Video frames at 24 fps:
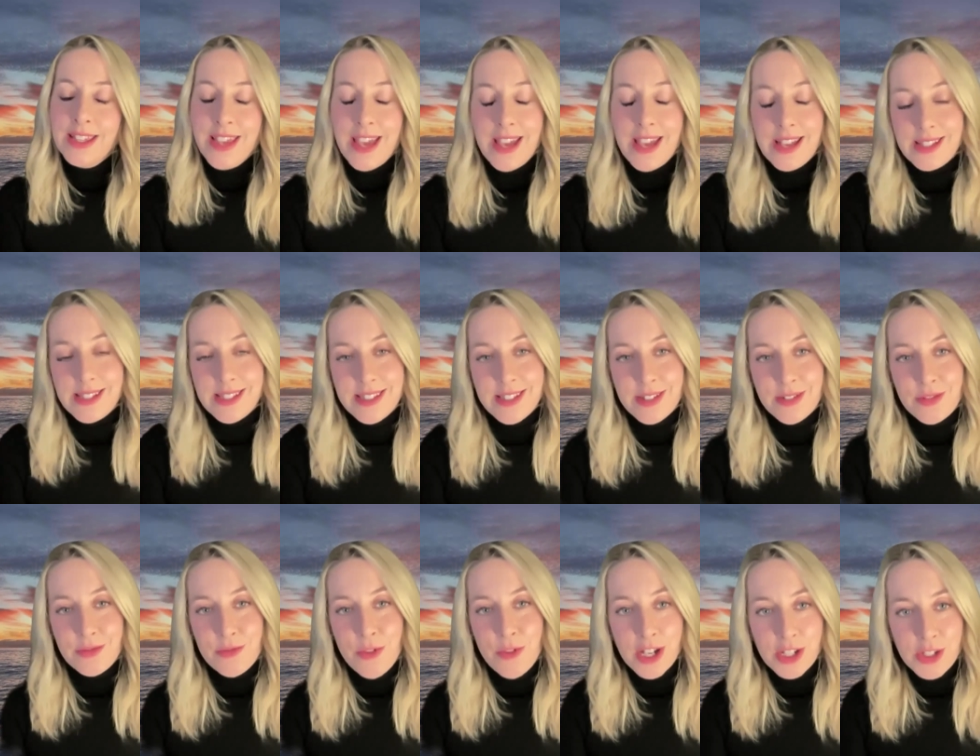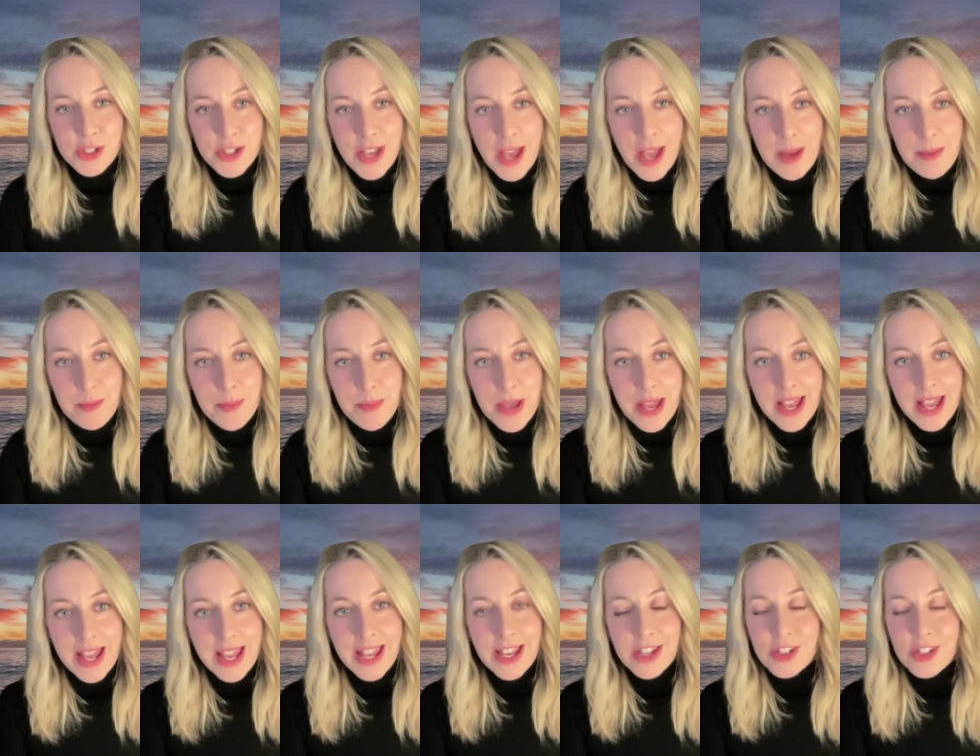yes, write to your
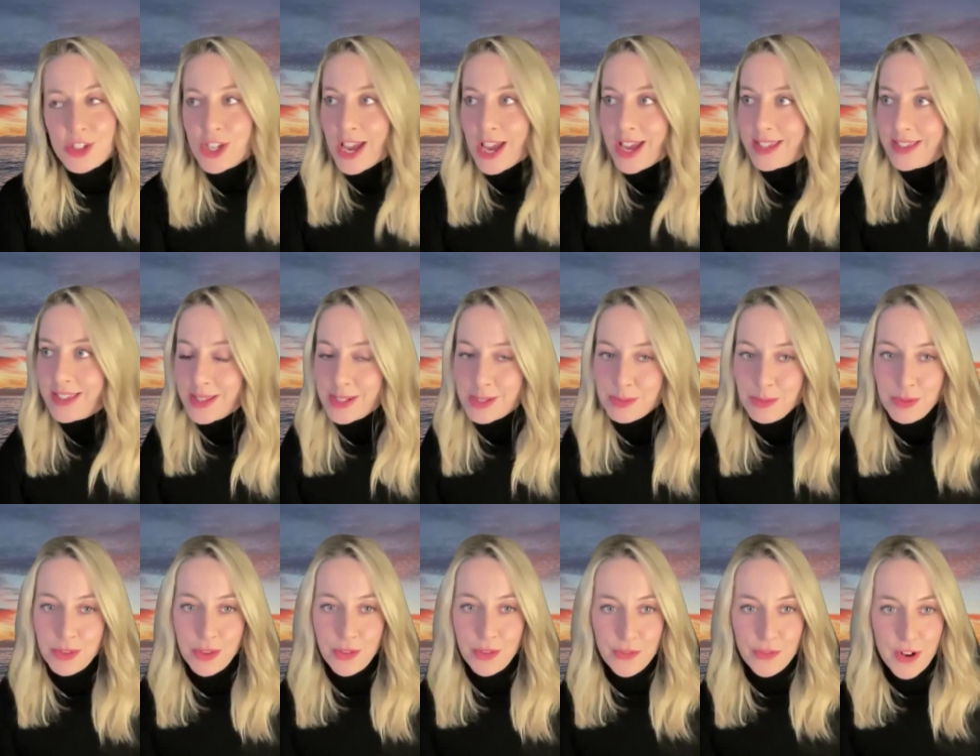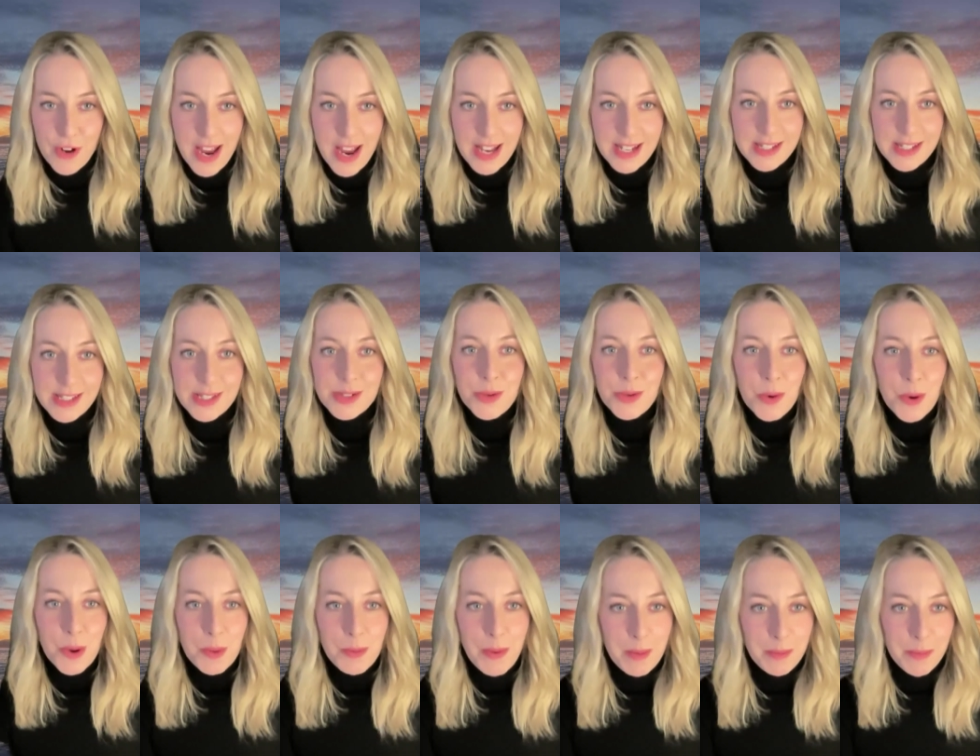MP, share things with your friends,
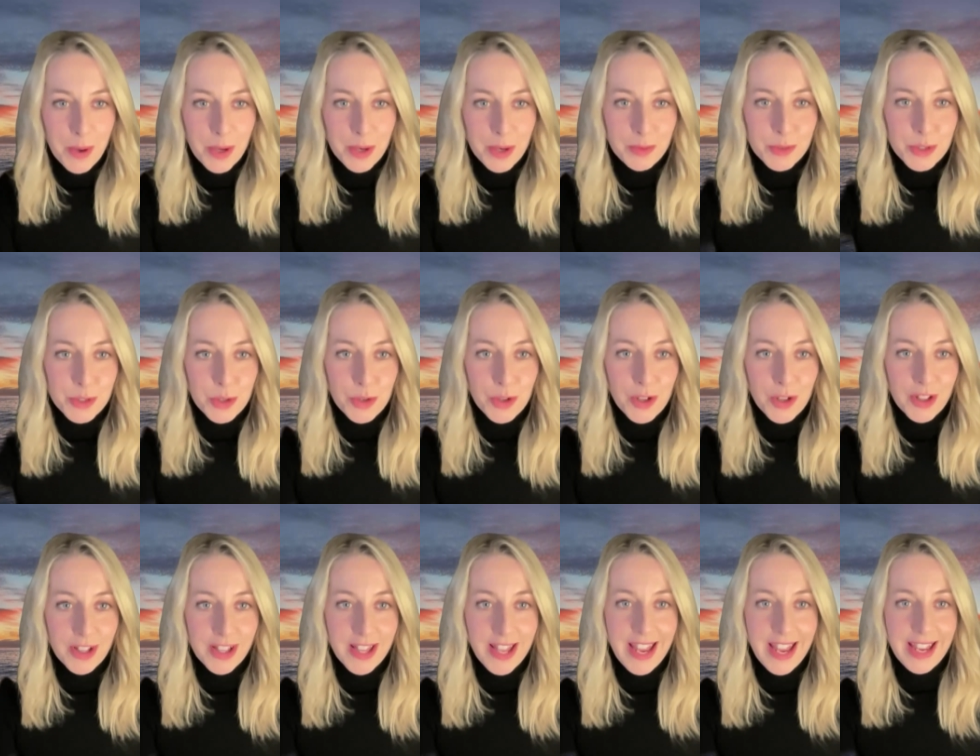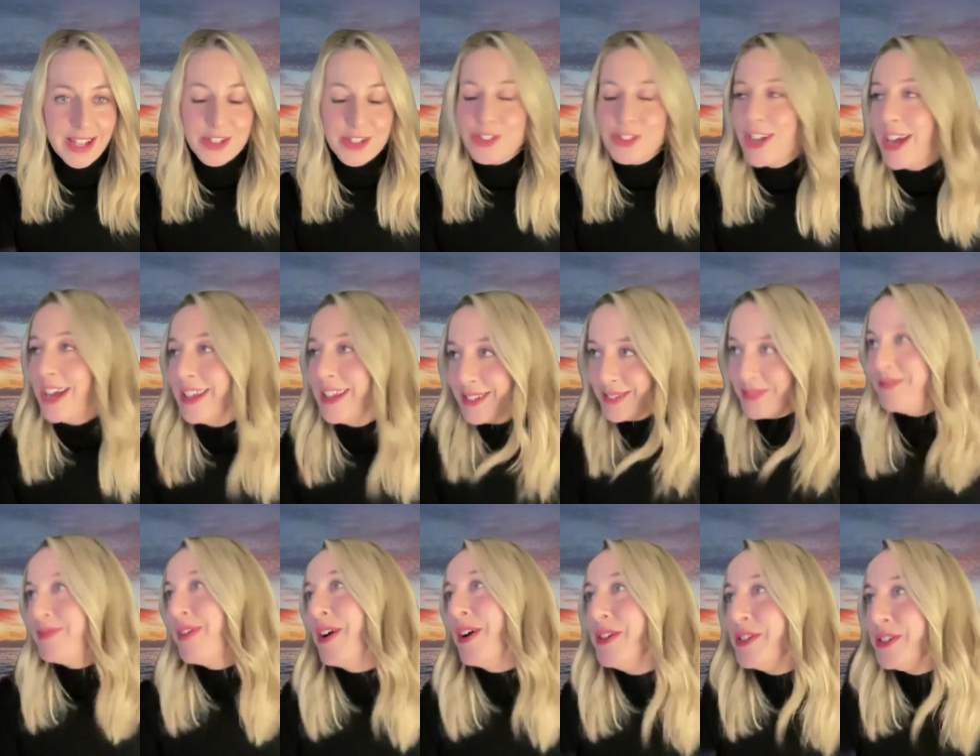talk about bottom trawling, share
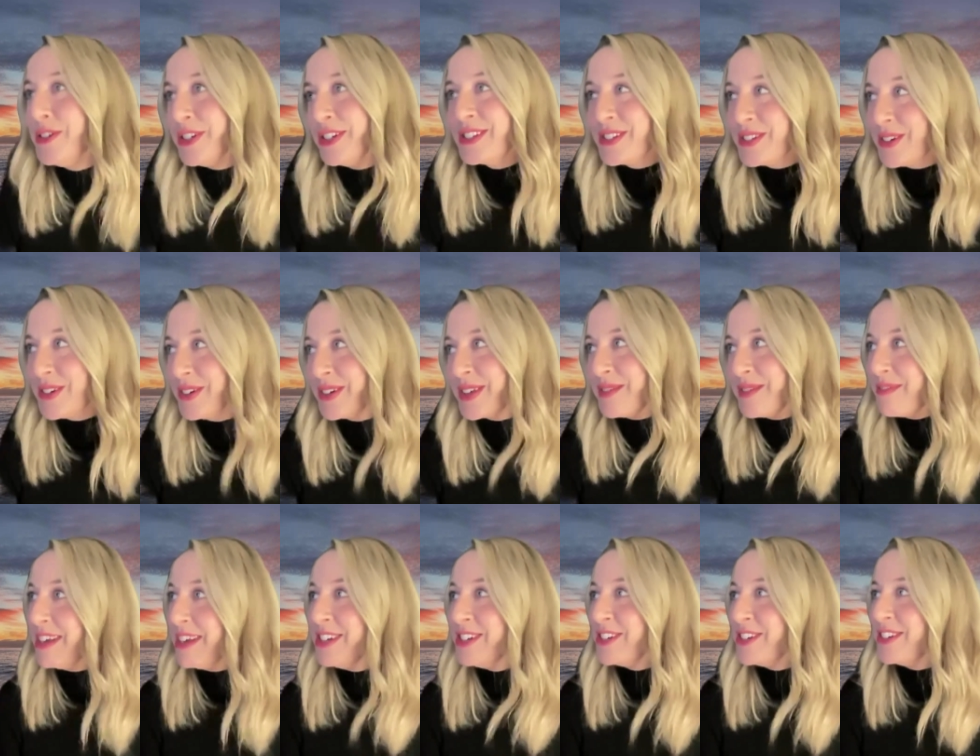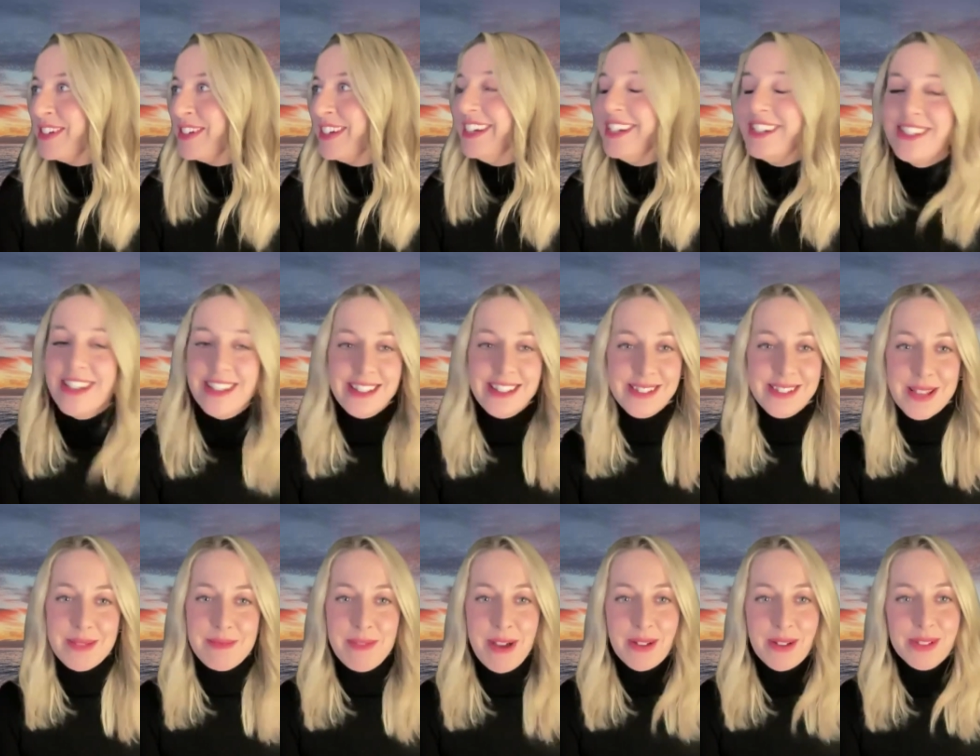the oceans documentary, share the
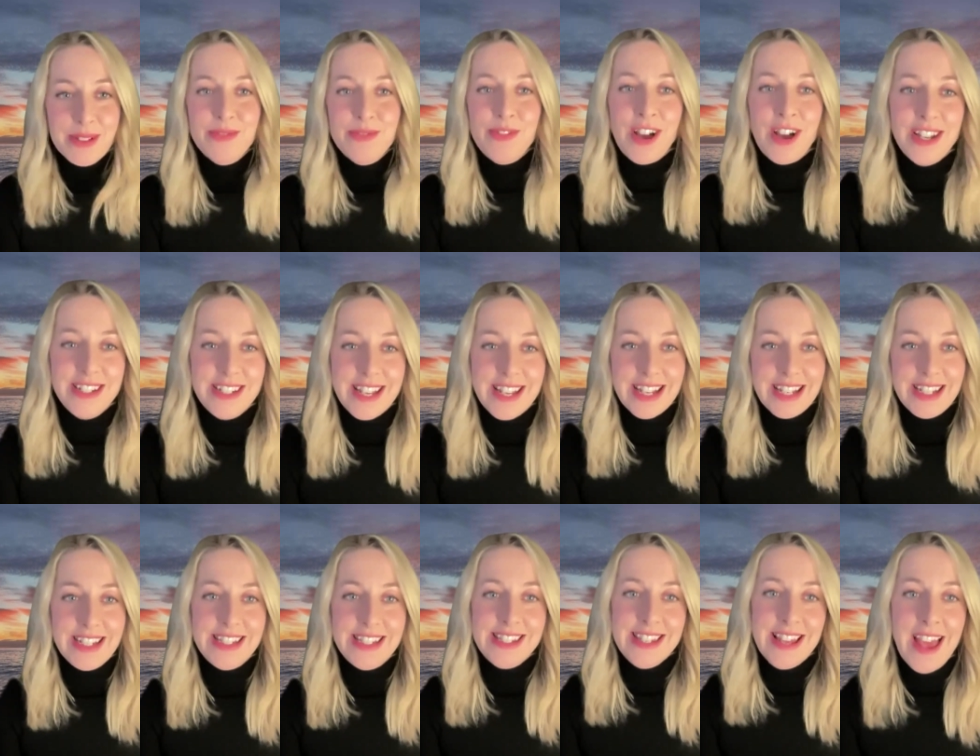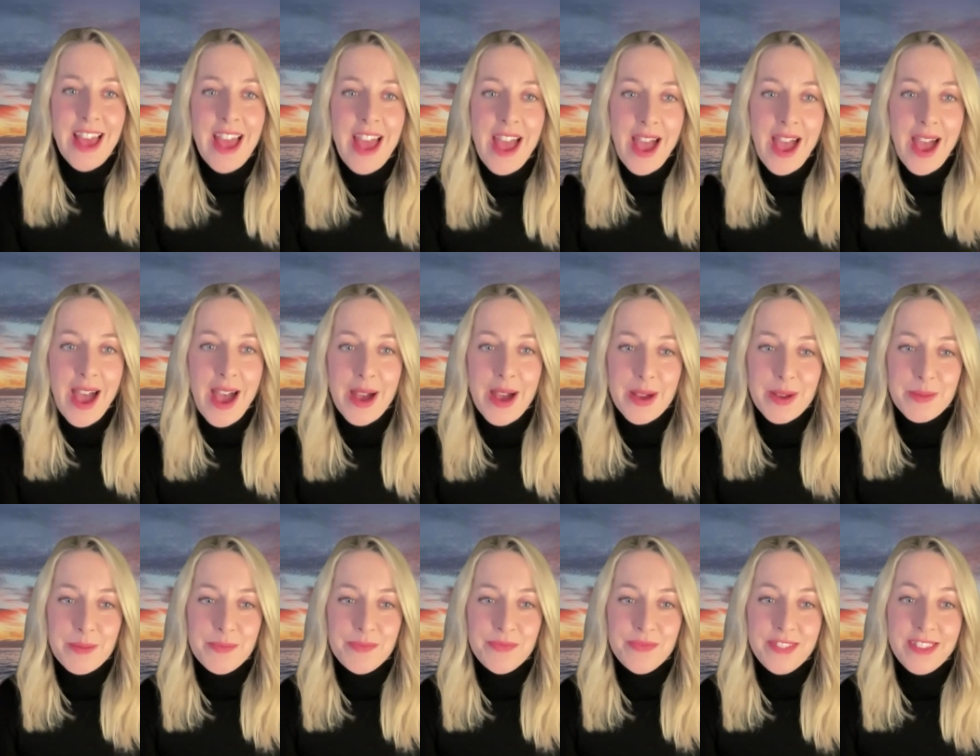Seamounts findings.
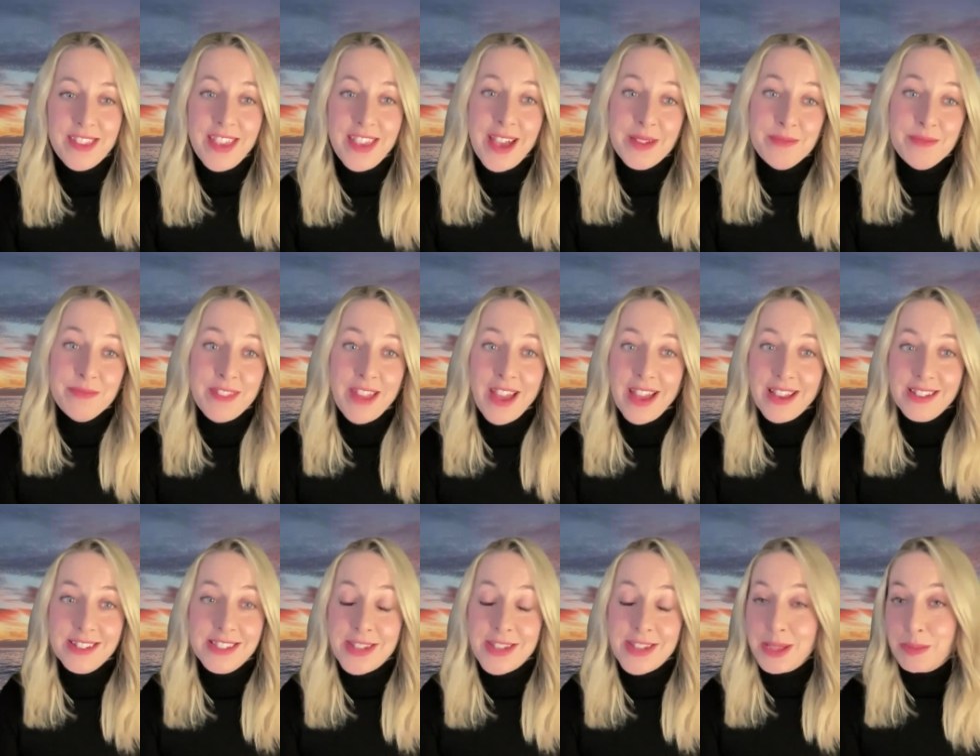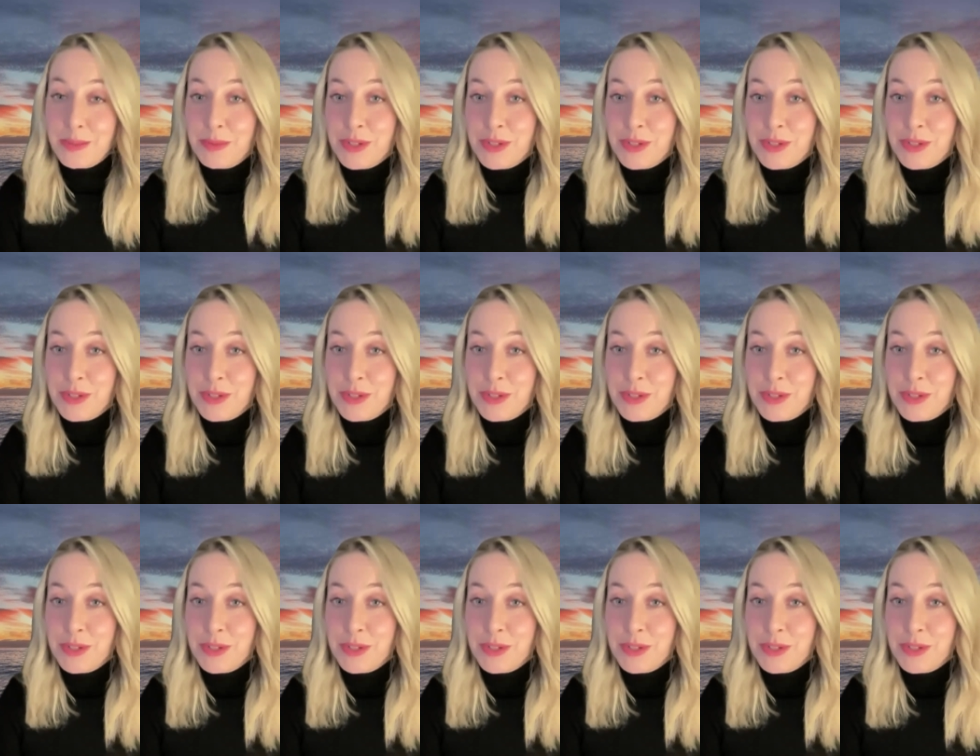Yeah, and sign